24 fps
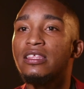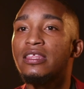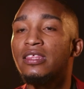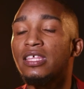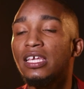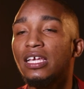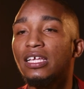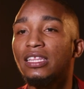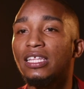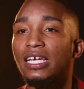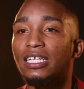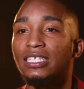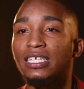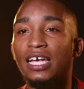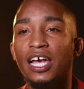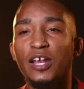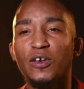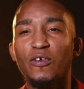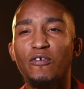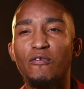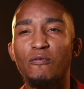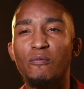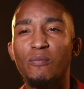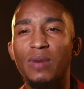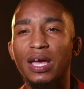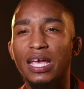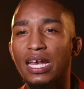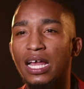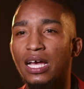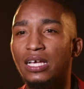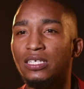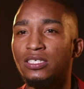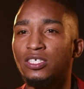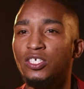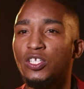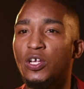thing that kind of made
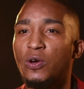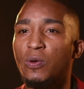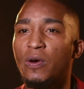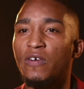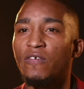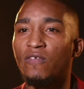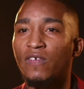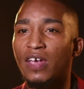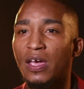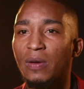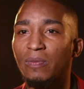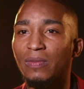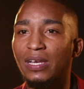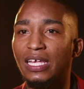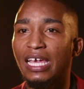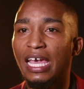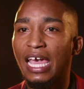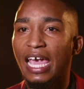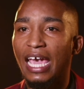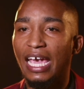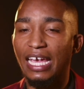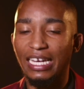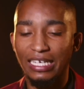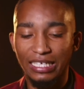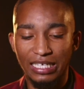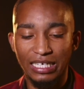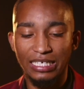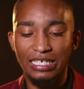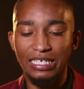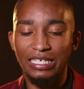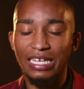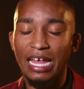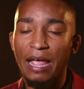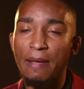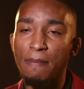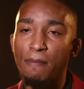us, you know, a family. And dit
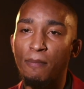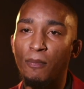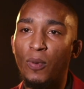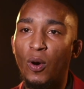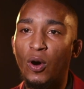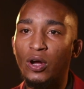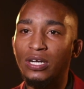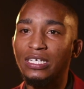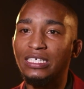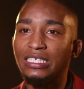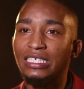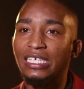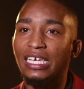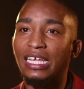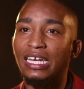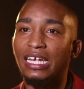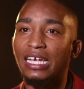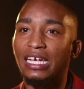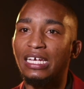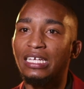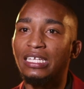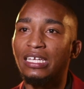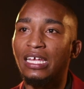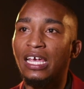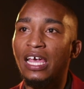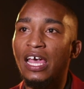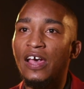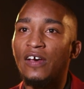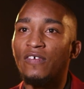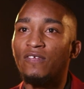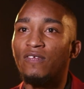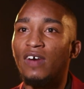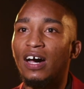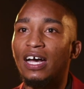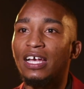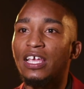het die bond create
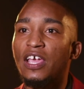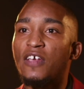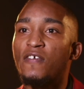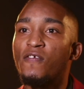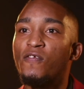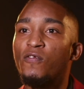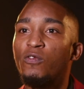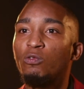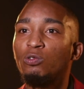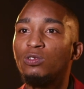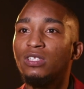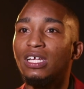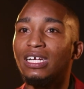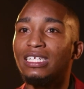waar jy voel